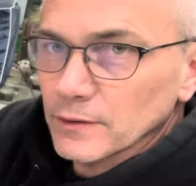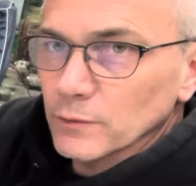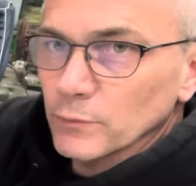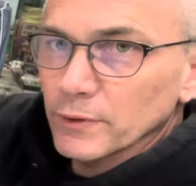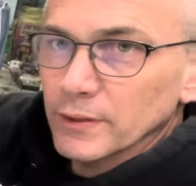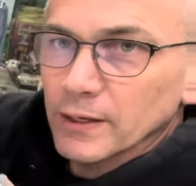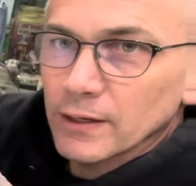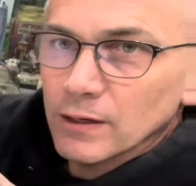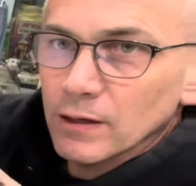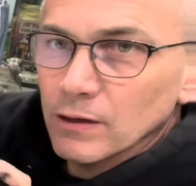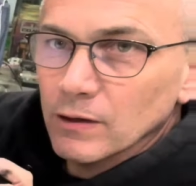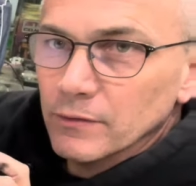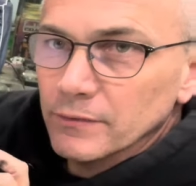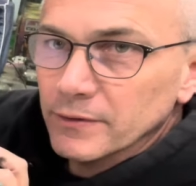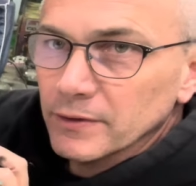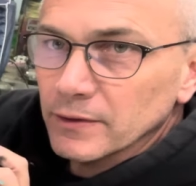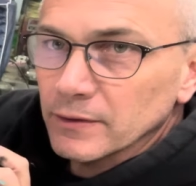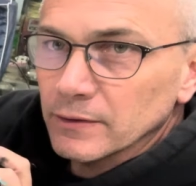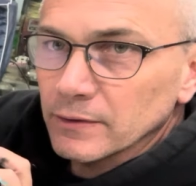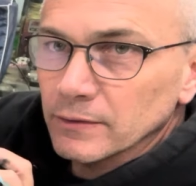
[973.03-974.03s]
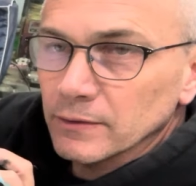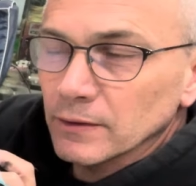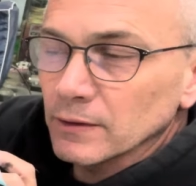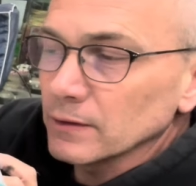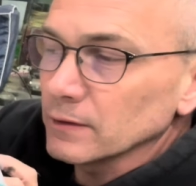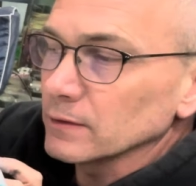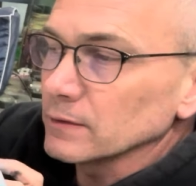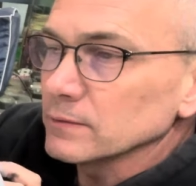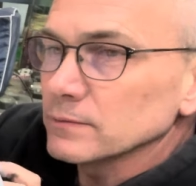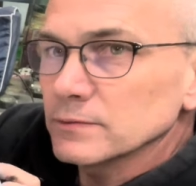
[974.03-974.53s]
we got all
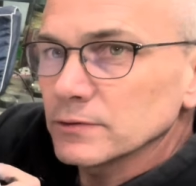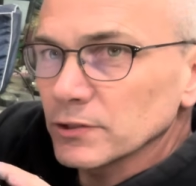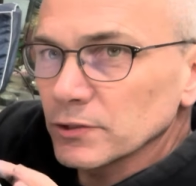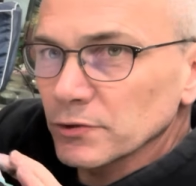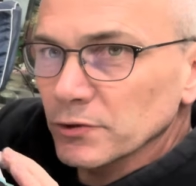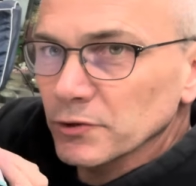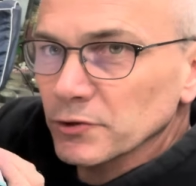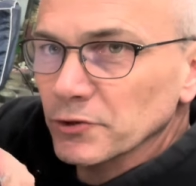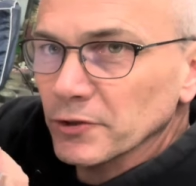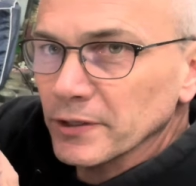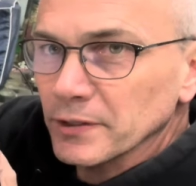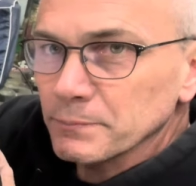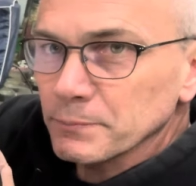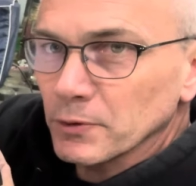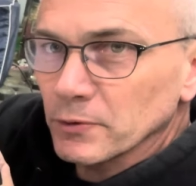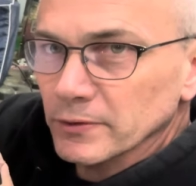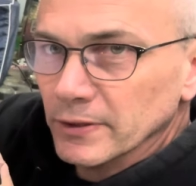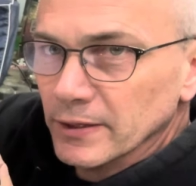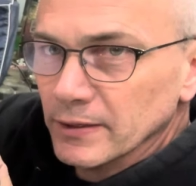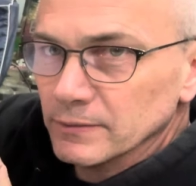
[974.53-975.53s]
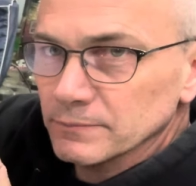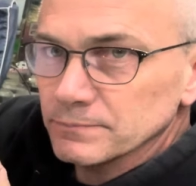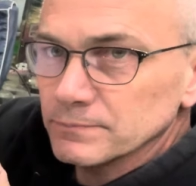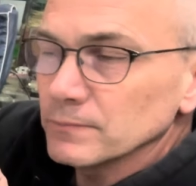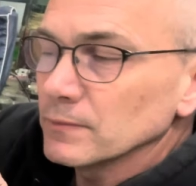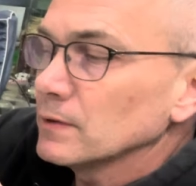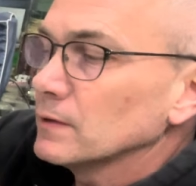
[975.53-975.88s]
the Guru Green pulled out.